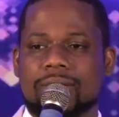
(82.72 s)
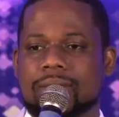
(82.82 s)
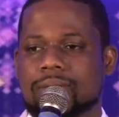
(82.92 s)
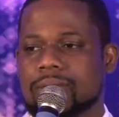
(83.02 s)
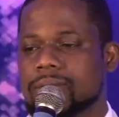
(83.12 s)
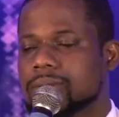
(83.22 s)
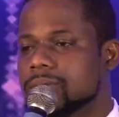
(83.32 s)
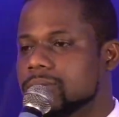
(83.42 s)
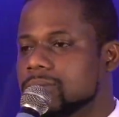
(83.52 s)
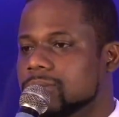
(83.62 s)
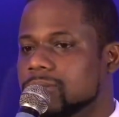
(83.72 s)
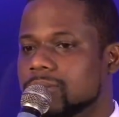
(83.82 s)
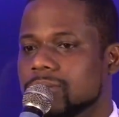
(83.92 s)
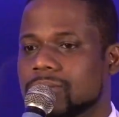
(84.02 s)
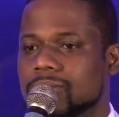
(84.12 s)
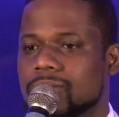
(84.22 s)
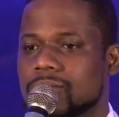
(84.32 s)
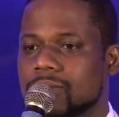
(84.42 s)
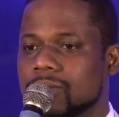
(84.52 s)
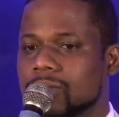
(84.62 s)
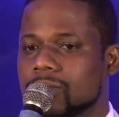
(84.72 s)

(silence)